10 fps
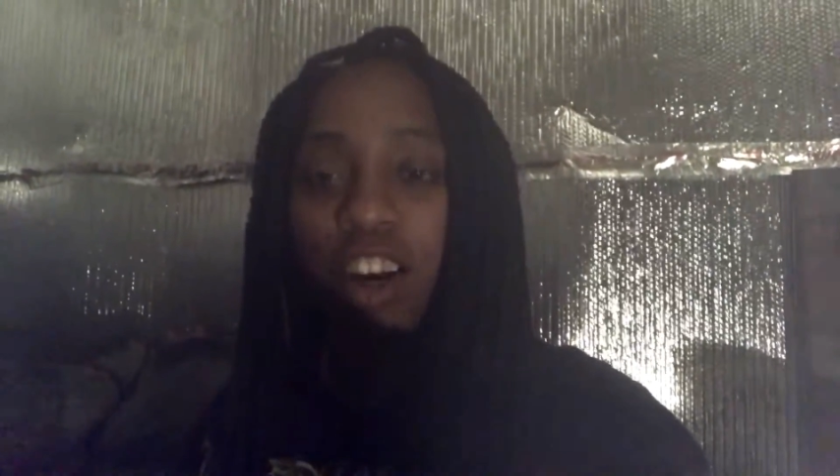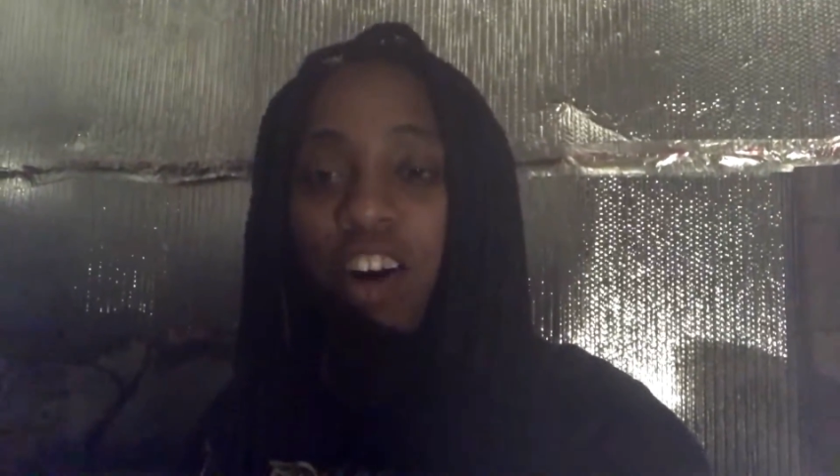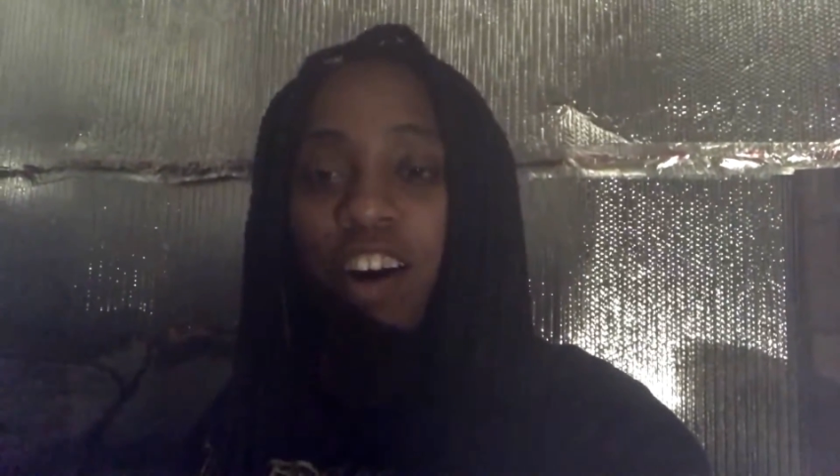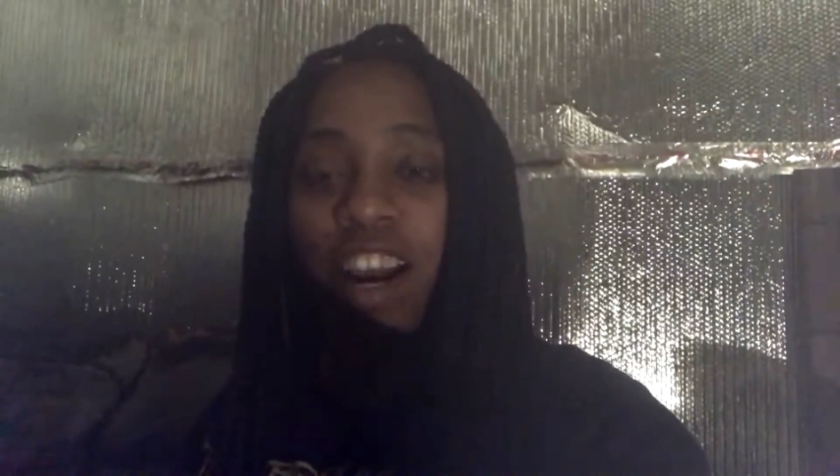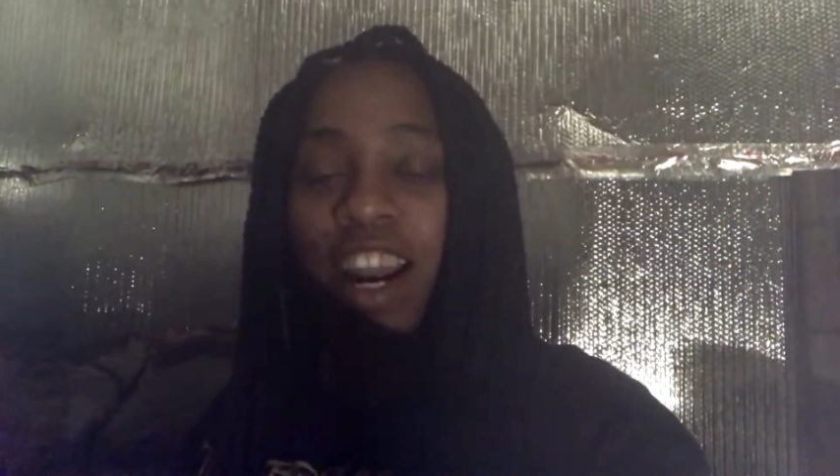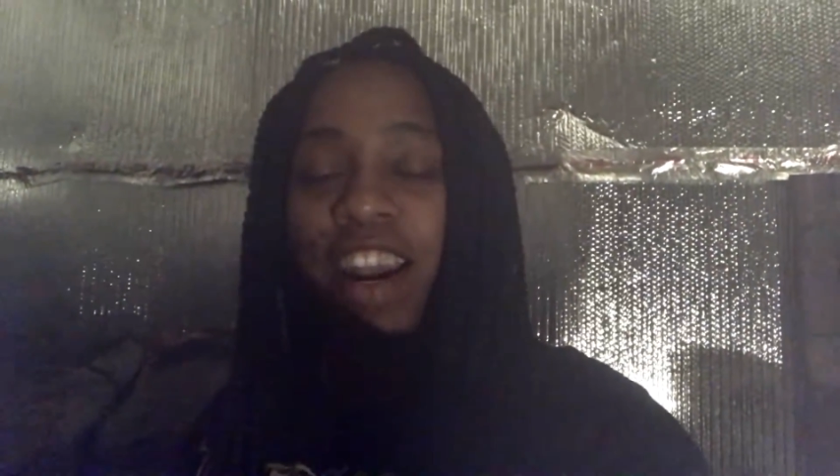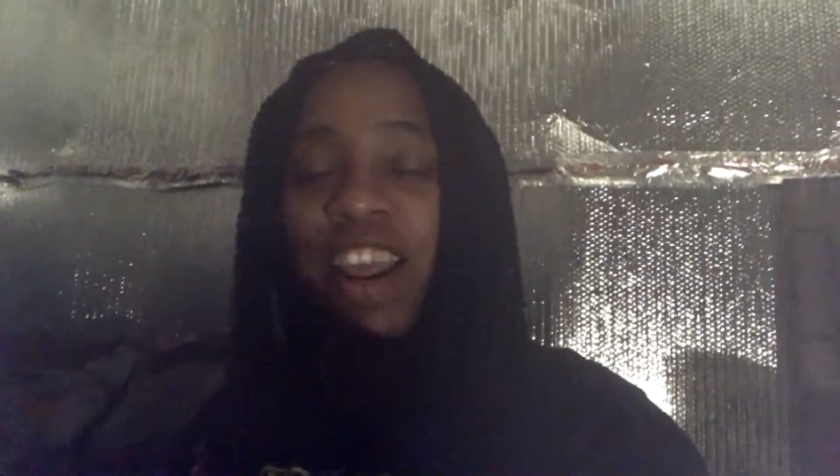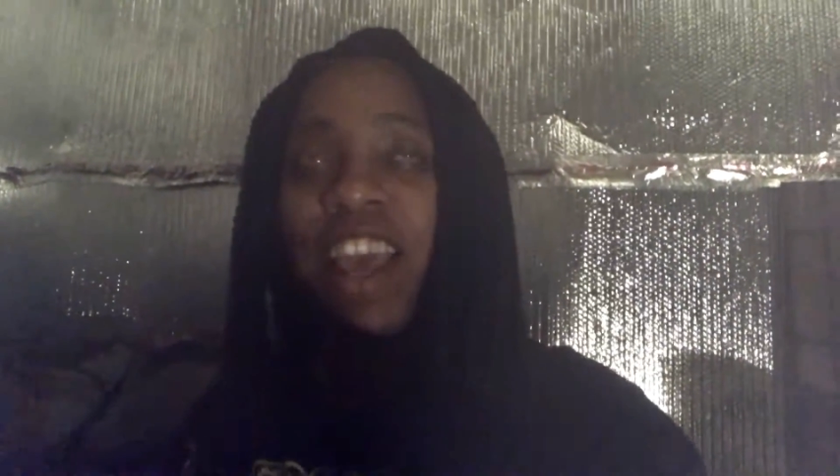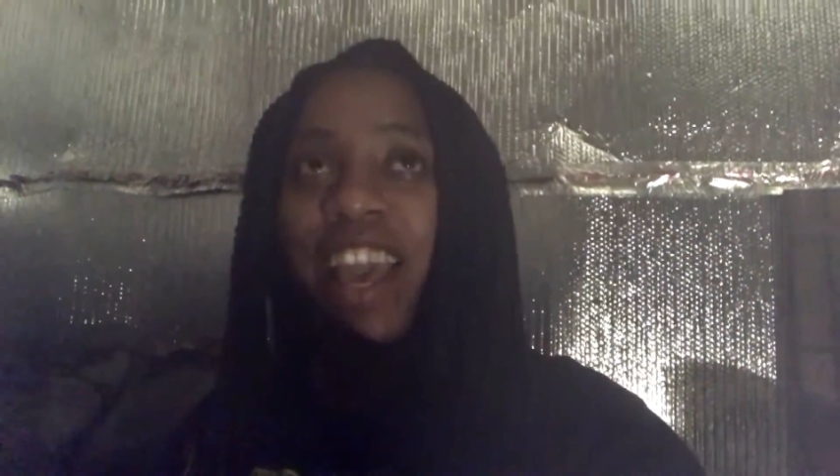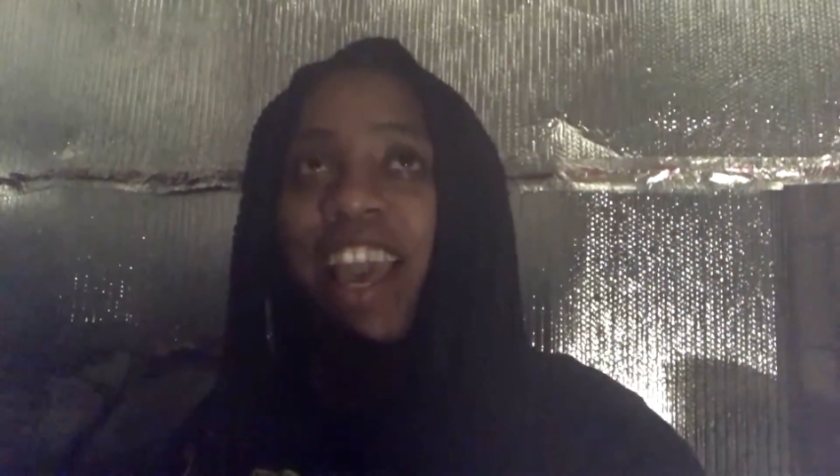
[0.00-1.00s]
on
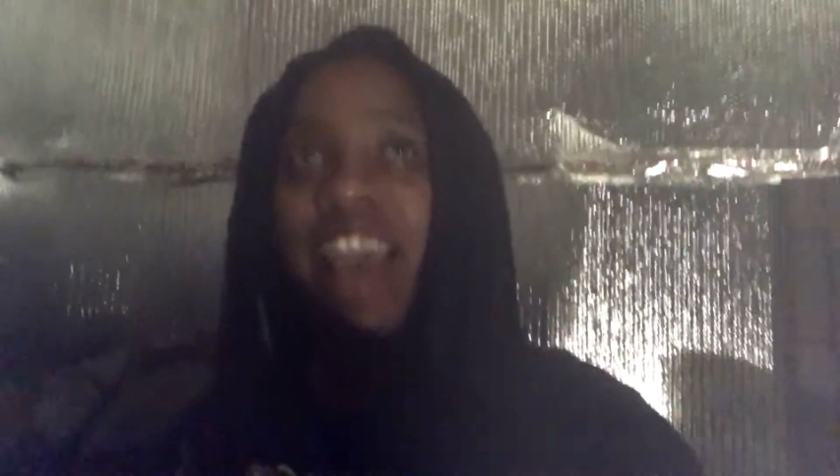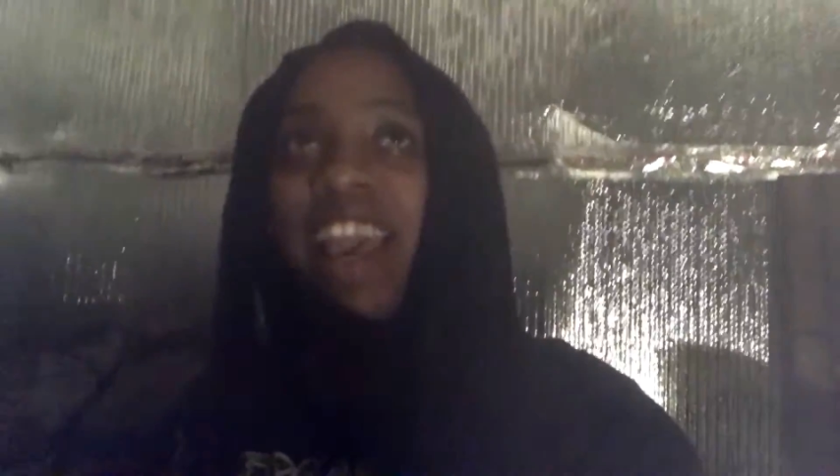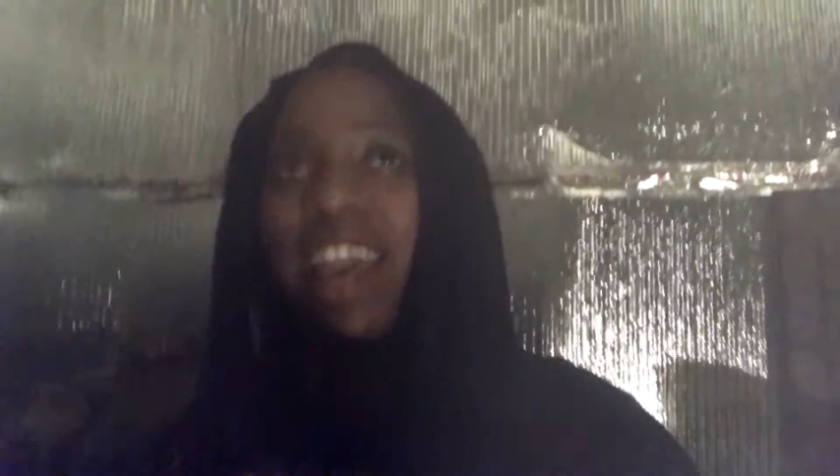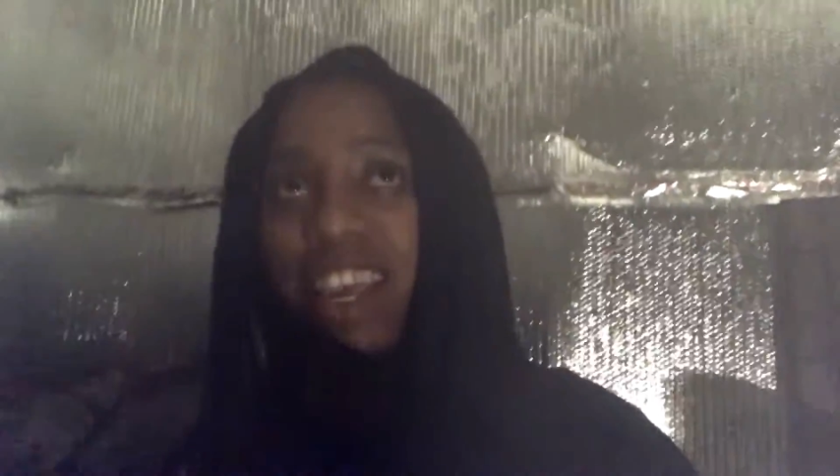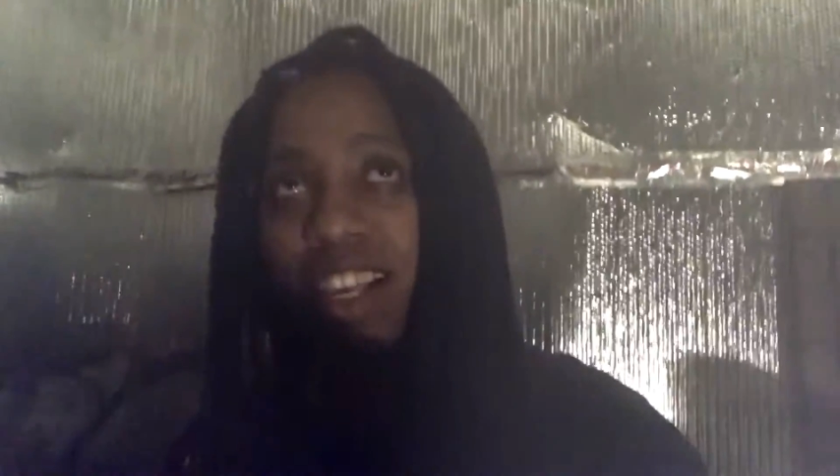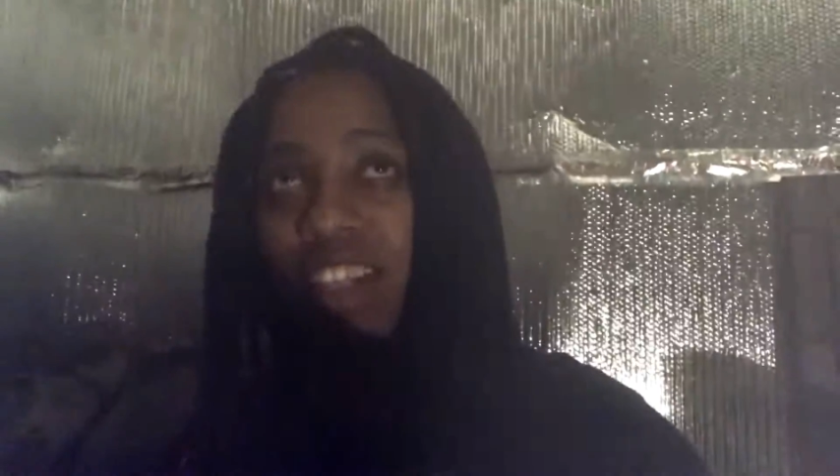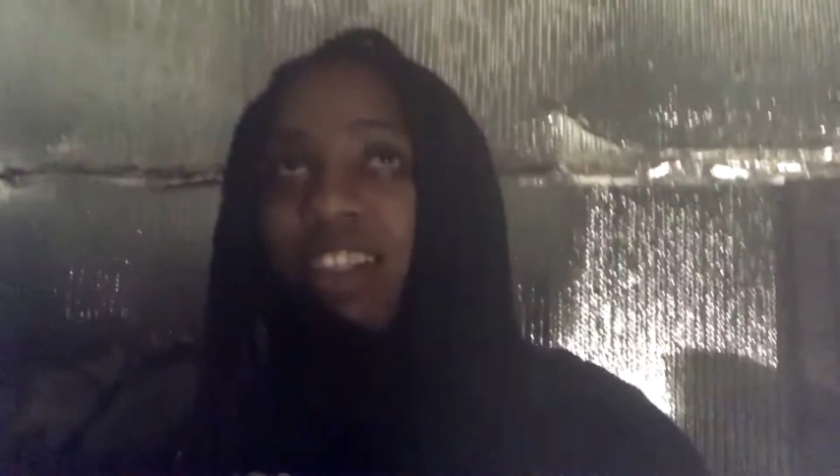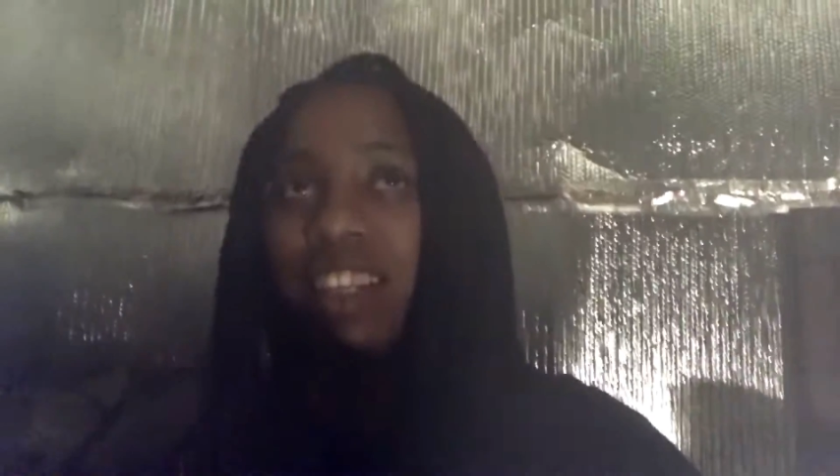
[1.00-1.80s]
hate,